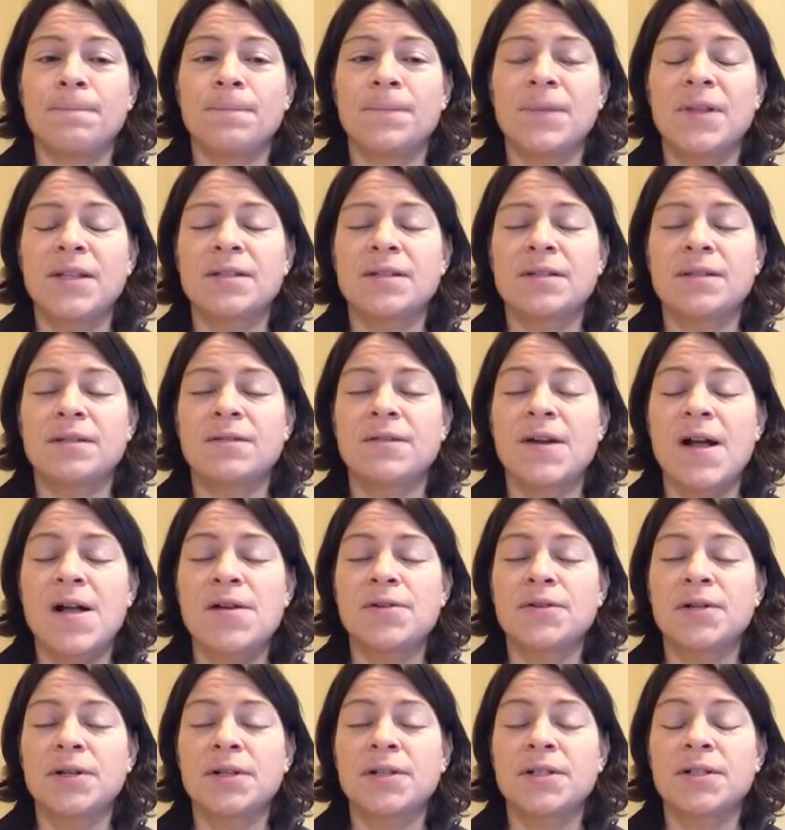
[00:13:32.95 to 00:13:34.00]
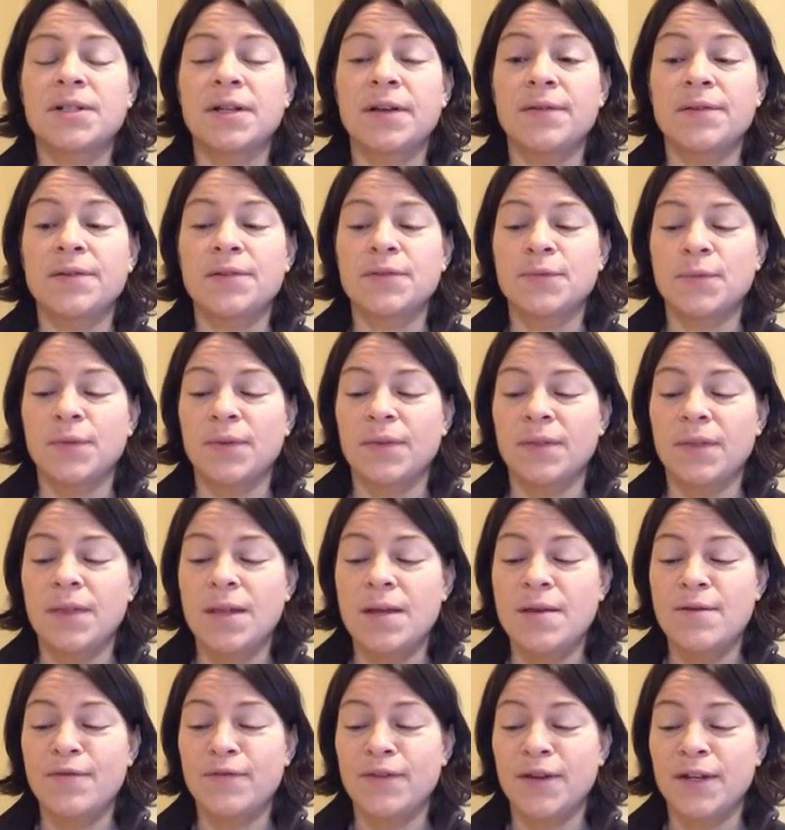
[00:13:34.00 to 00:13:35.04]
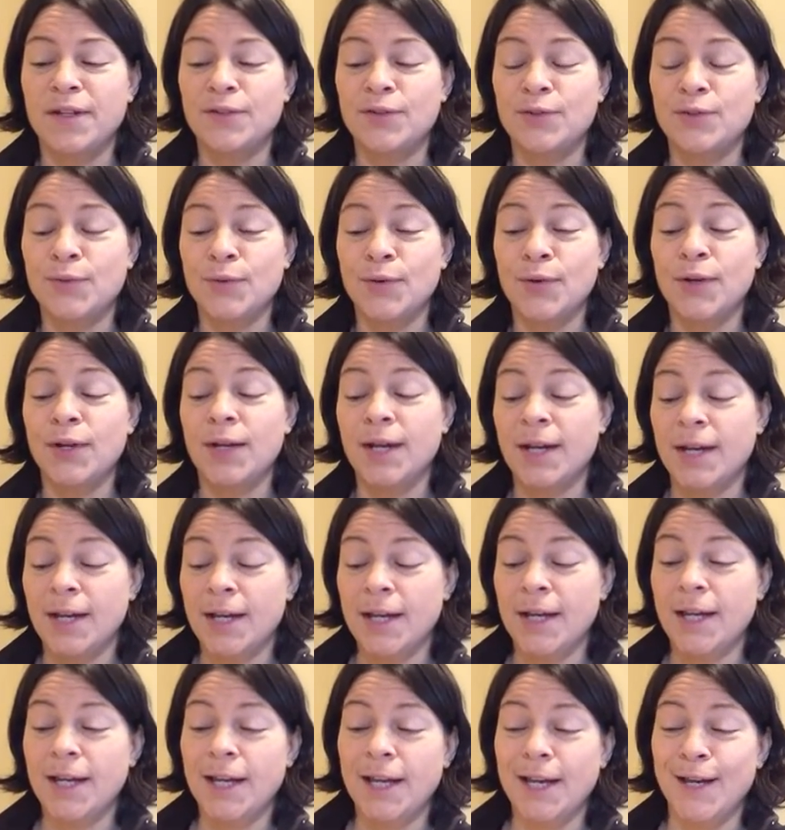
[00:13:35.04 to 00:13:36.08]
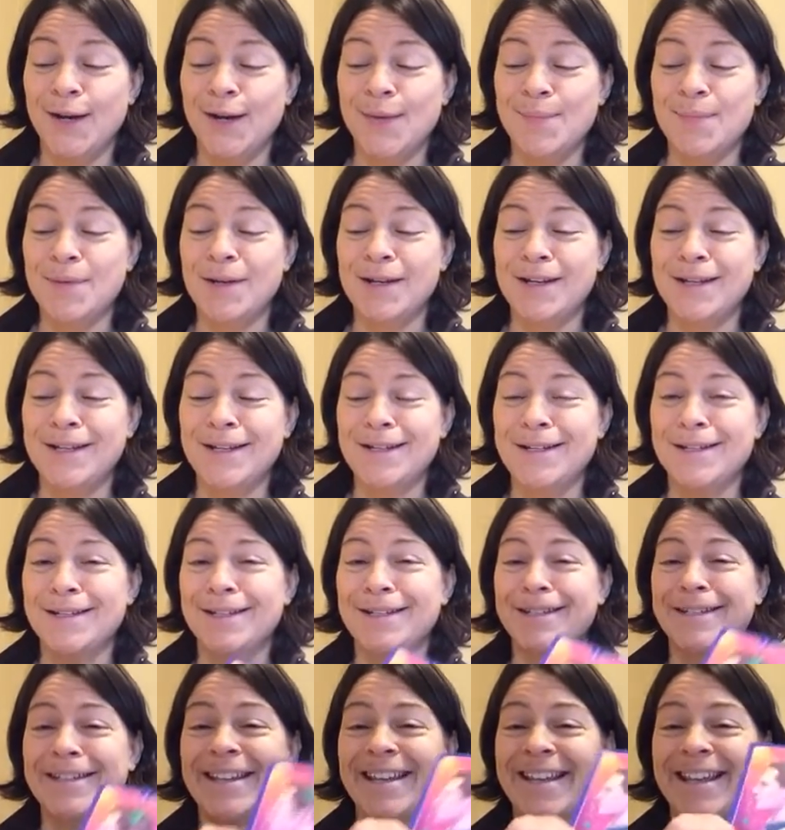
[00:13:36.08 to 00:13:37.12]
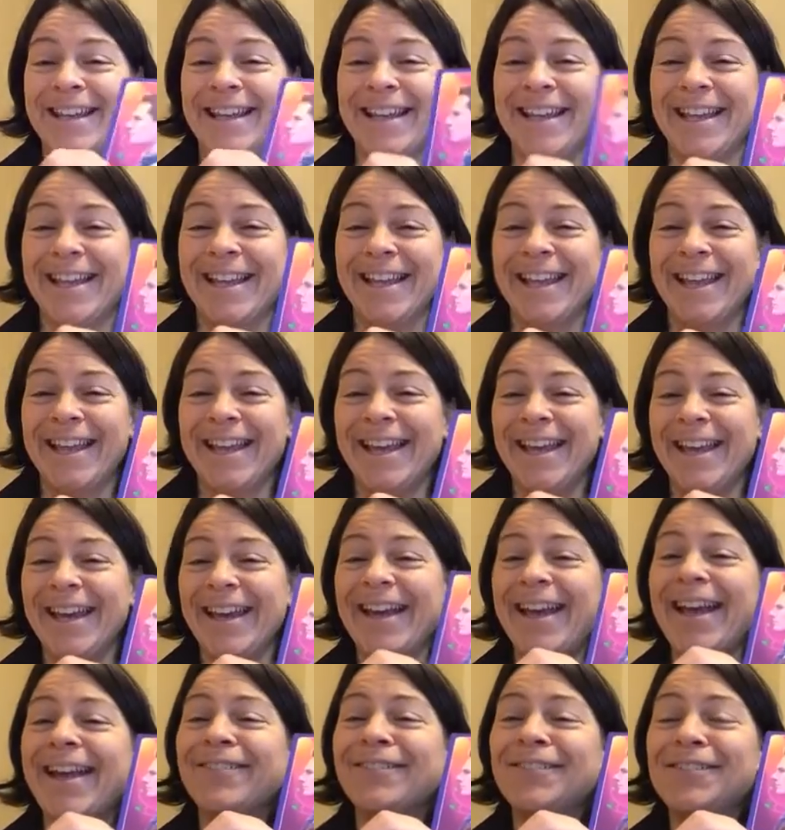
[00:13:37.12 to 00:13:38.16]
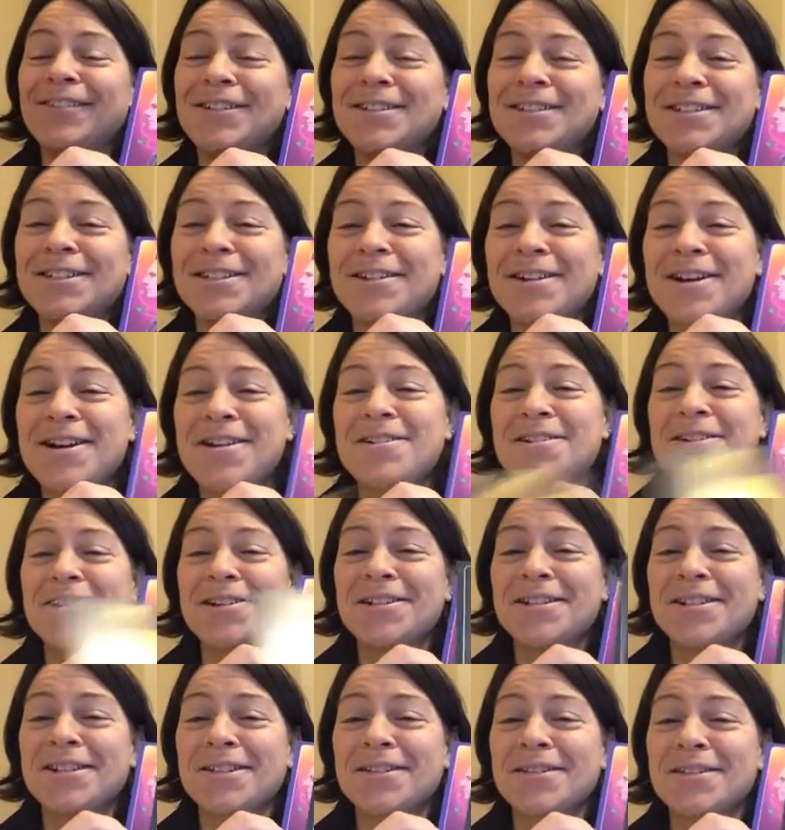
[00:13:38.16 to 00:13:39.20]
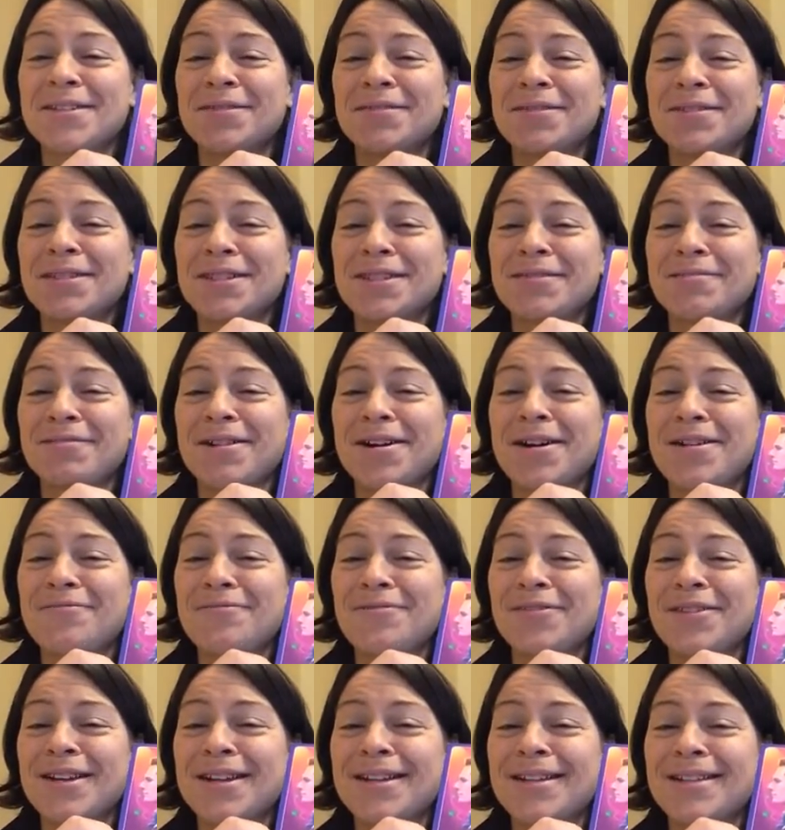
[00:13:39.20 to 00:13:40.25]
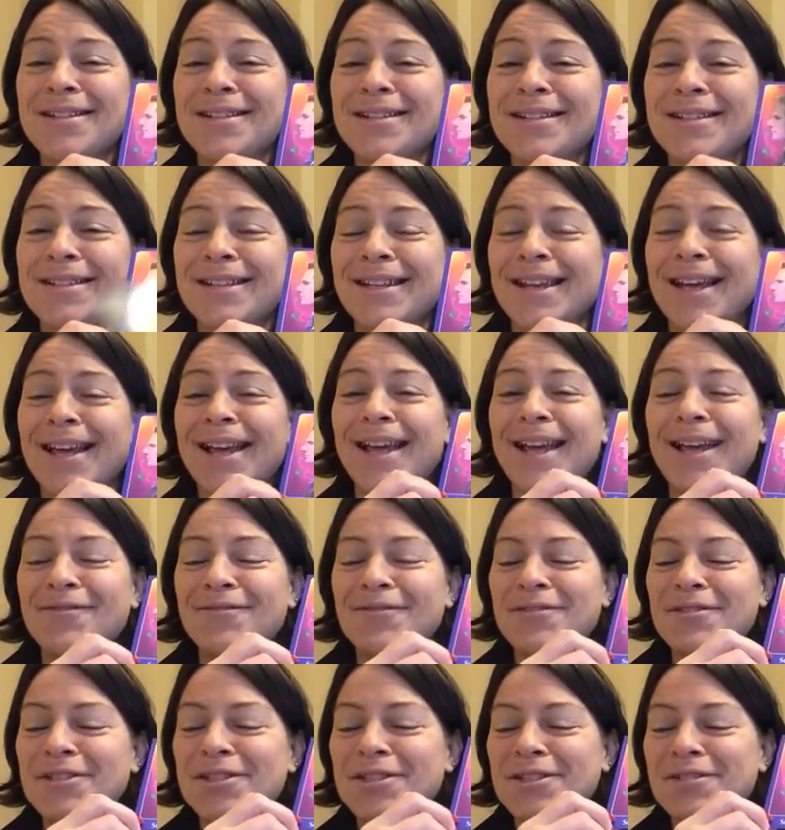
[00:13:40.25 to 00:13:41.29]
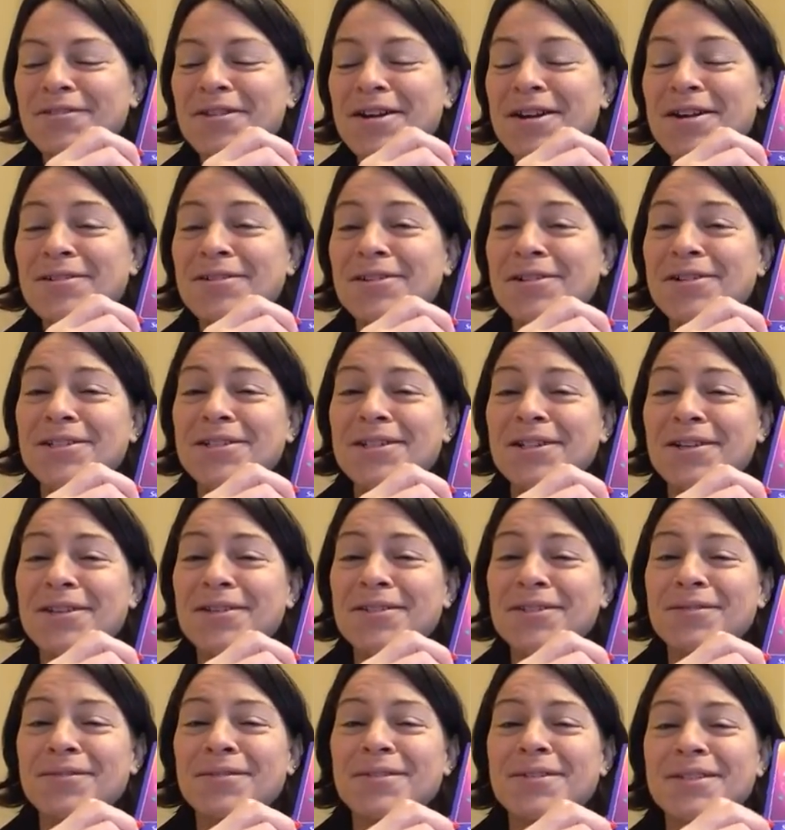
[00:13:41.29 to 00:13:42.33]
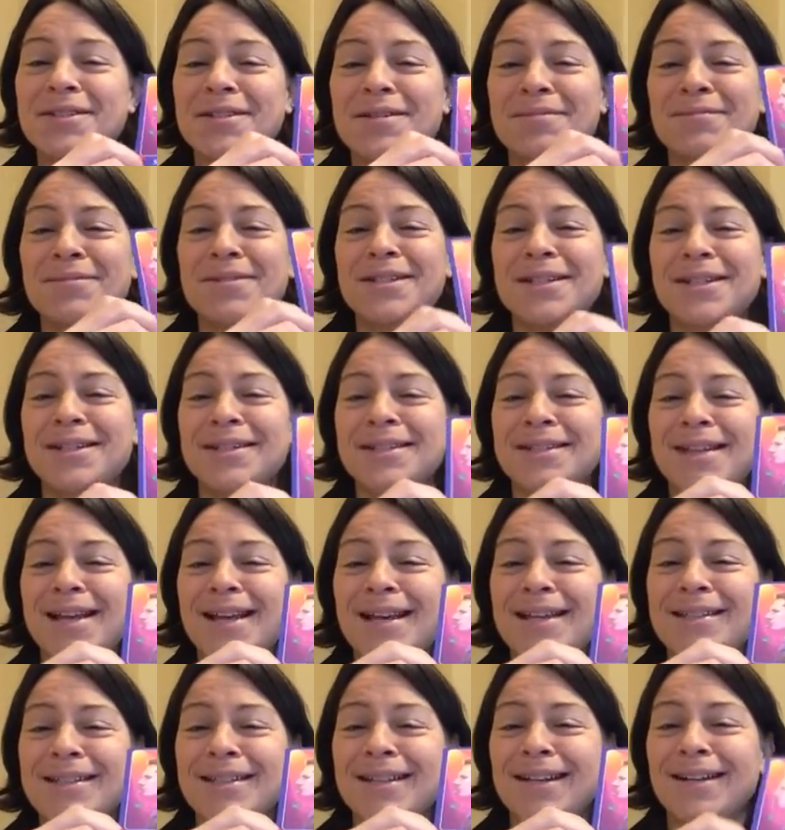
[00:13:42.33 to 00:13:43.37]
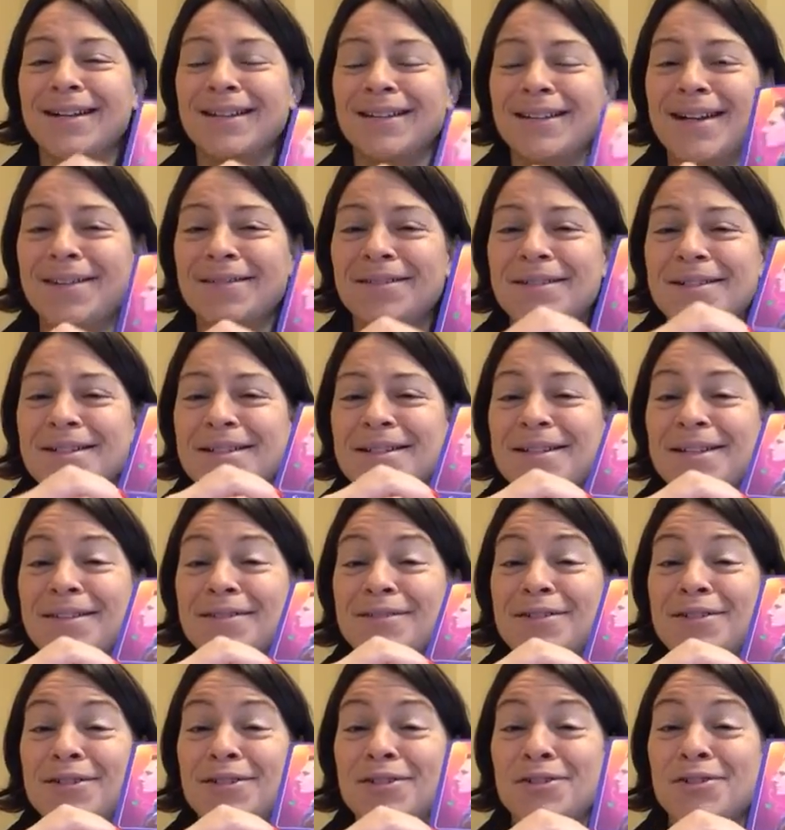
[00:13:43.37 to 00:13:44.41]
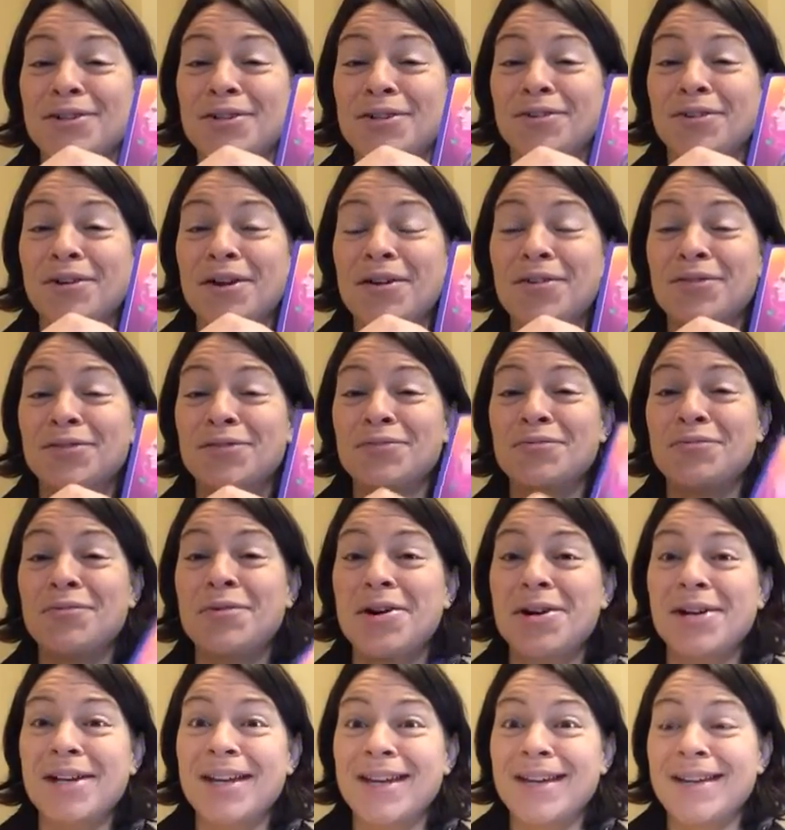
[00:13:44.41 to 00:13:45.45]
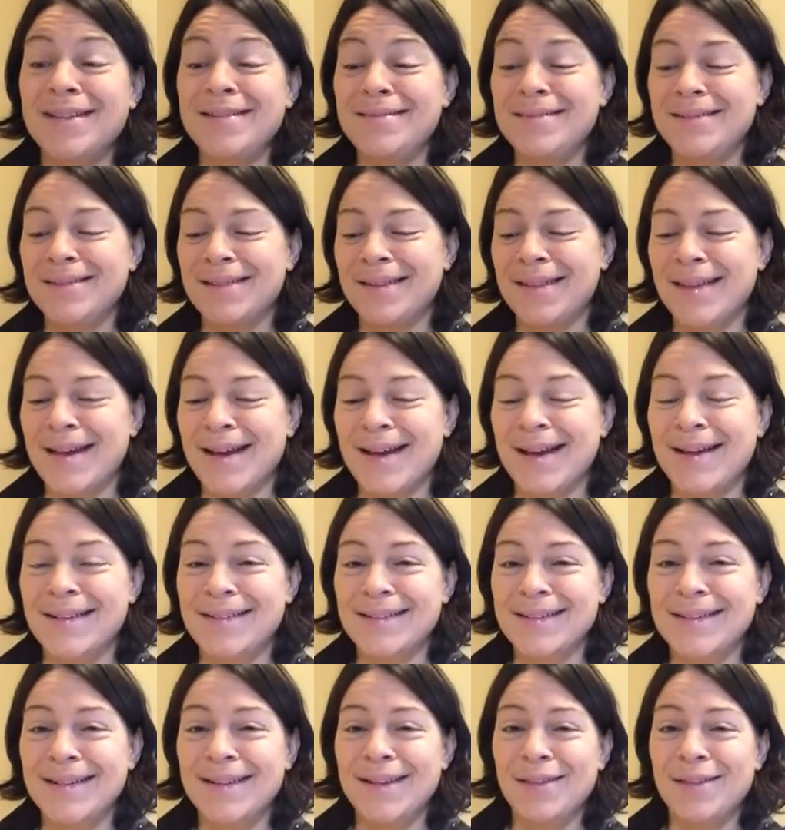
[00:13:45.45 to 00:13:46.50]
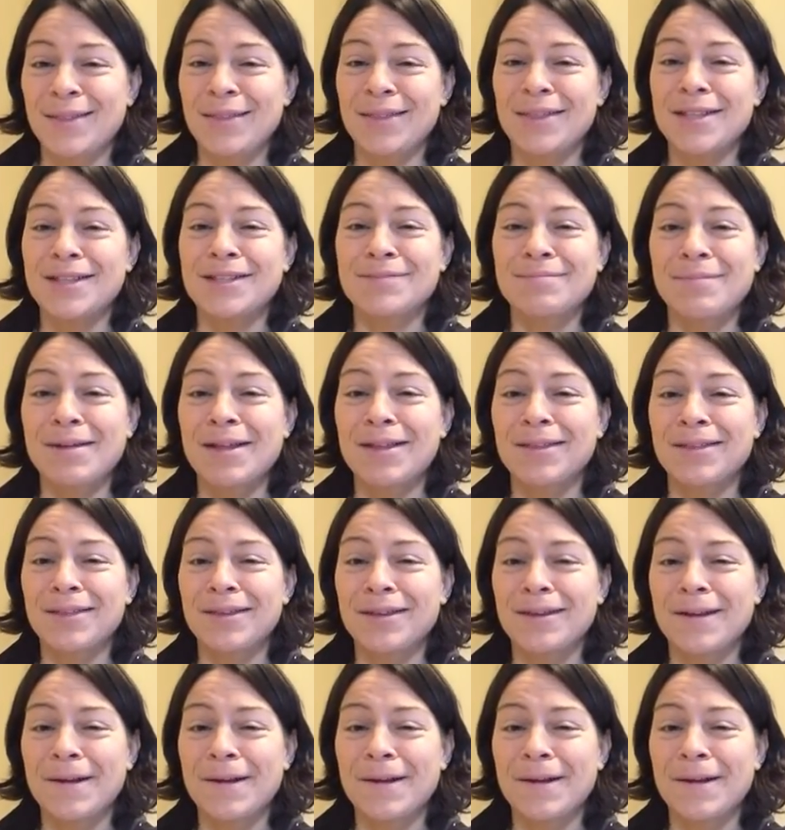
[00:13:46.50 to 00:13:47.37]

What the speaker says: let's surround ourselves with love and joy and abundance. And we'll surround ourselves with some confidence. And we'll surround ourselves with some success and allow ourselves to turn around and walk into that this month.